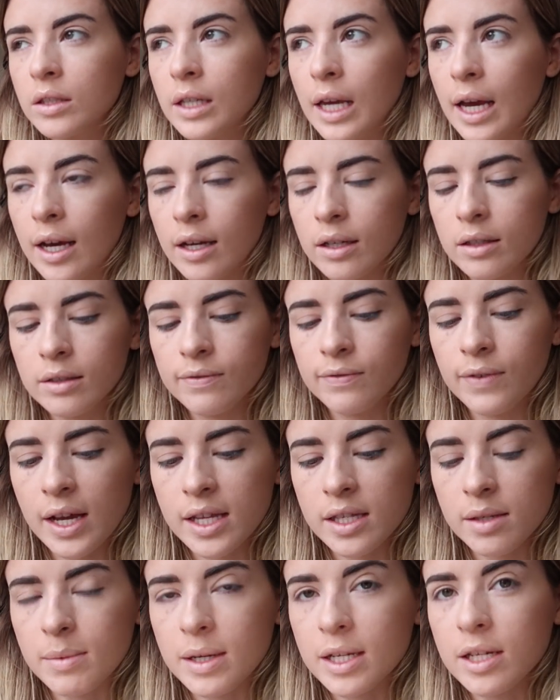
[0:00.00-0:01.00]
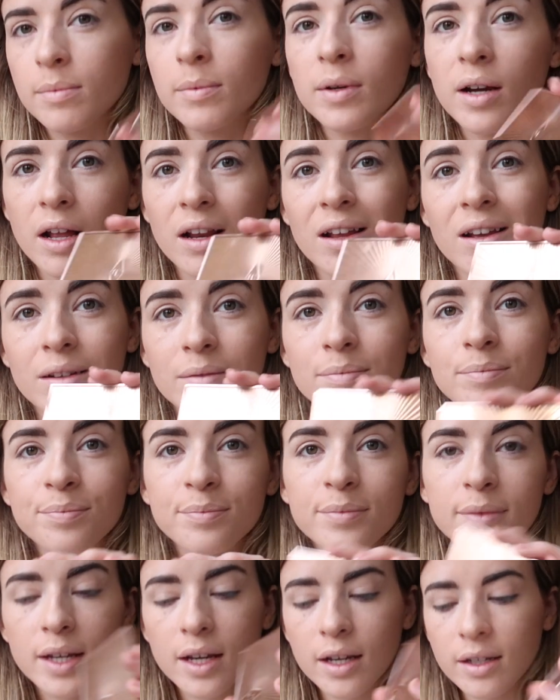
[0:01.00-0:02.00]
Yeah, fair to medium colour.
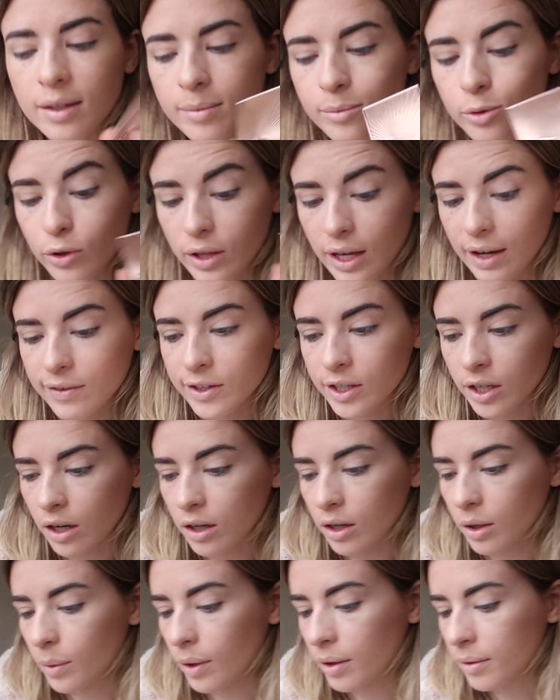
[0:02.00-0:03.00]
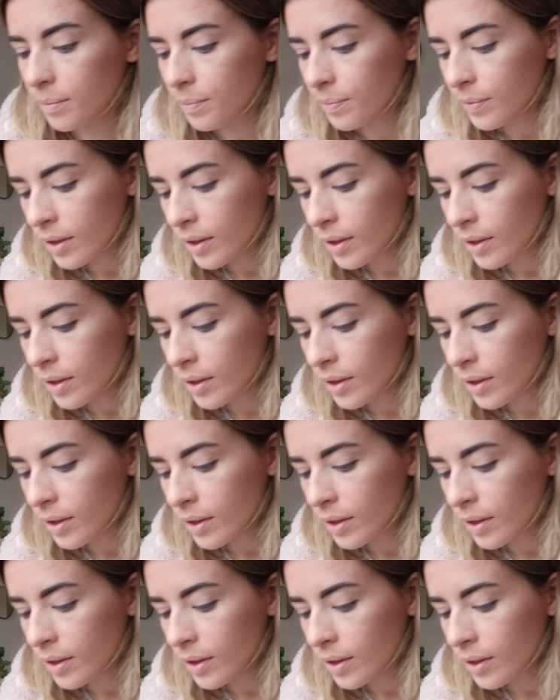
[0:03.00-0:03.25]
Because I'm sure they have a darker one.